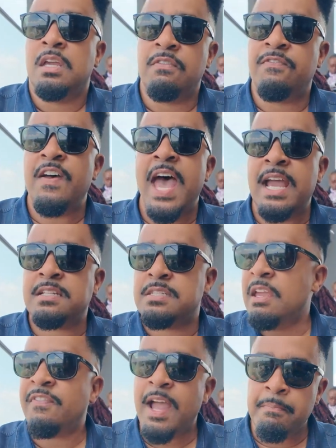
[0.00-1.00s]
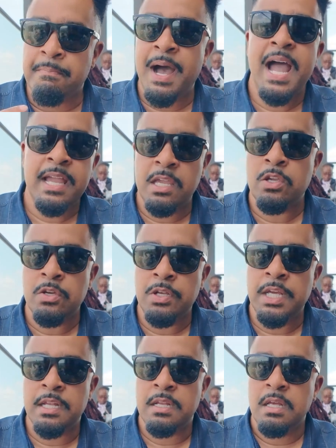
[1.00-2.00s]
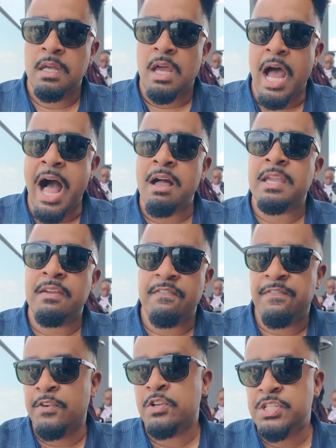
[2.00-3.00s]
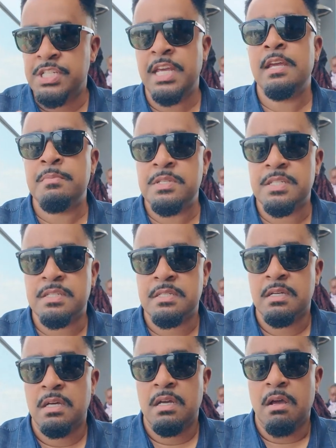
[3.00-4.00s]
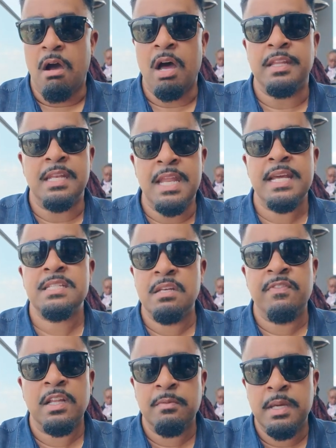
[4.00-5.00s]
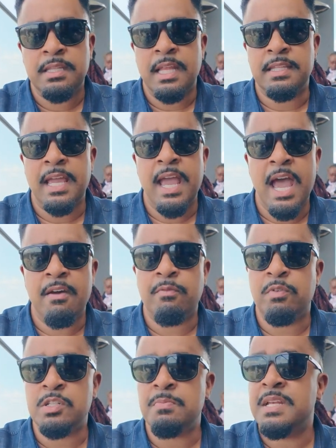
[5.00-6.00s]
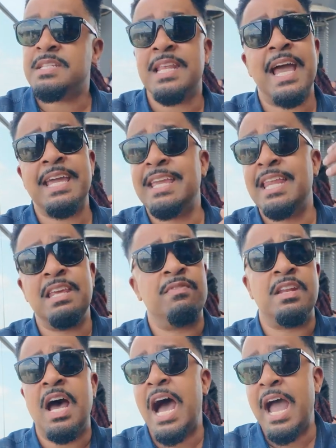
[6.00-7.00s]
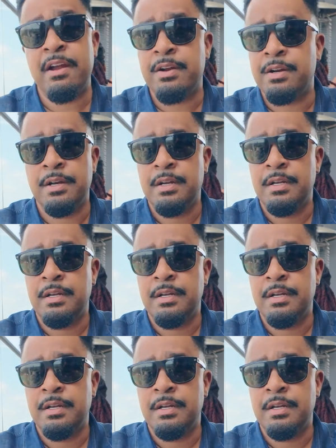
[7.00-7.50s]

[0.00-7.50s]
In fact, if I buy a unit, I'll get first dibs on the next development that they have, which means that I can get even a higher